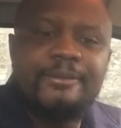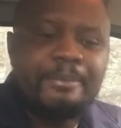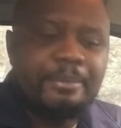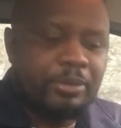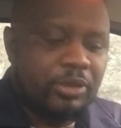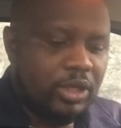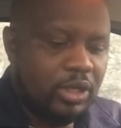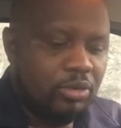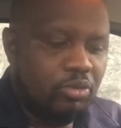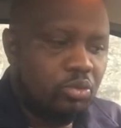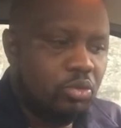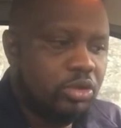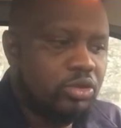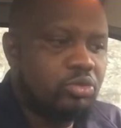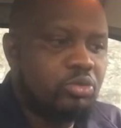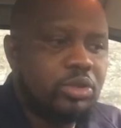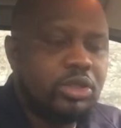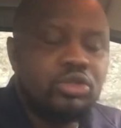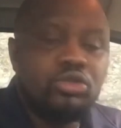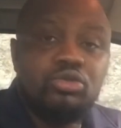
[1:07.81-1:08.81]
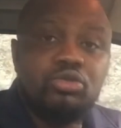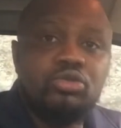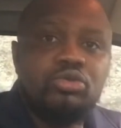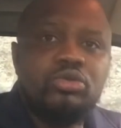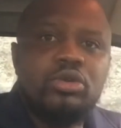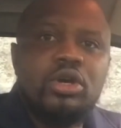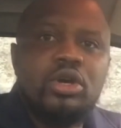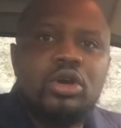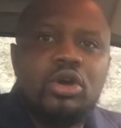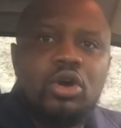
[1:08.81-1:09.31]
Okay, what we do
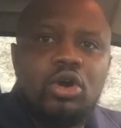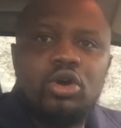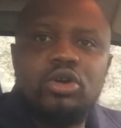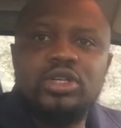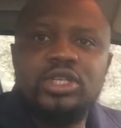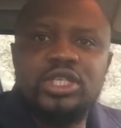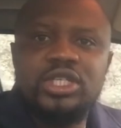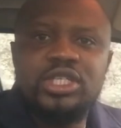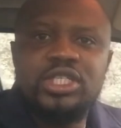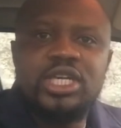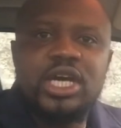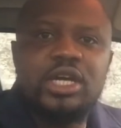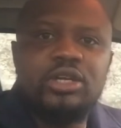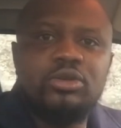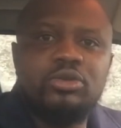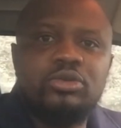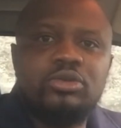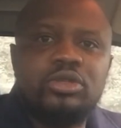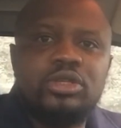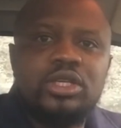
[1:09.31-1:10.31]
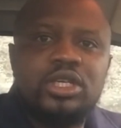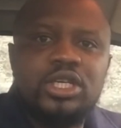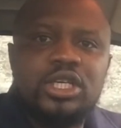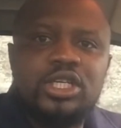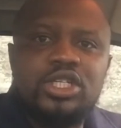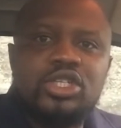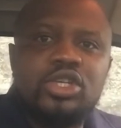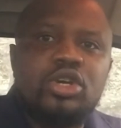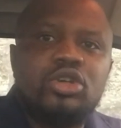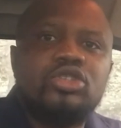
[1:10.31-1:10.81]
on this channel
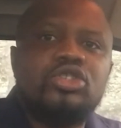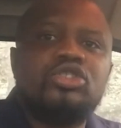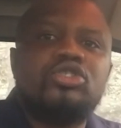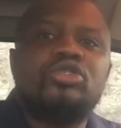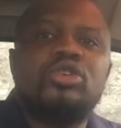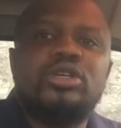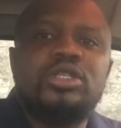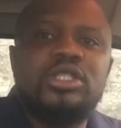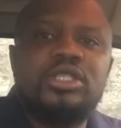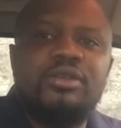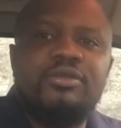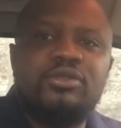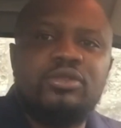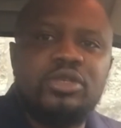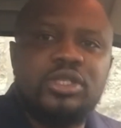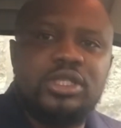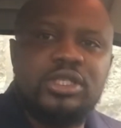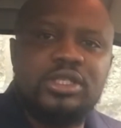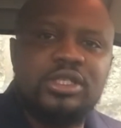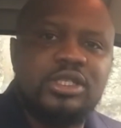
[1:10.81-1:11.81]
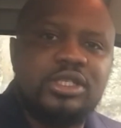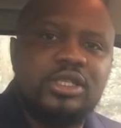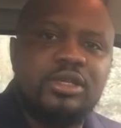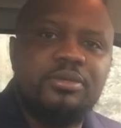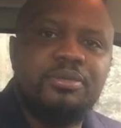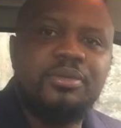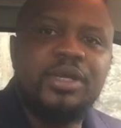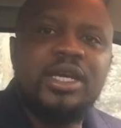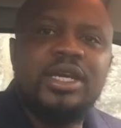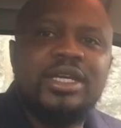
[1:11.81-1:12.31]
is constructive
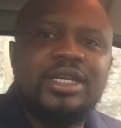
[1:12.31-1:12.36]
criticism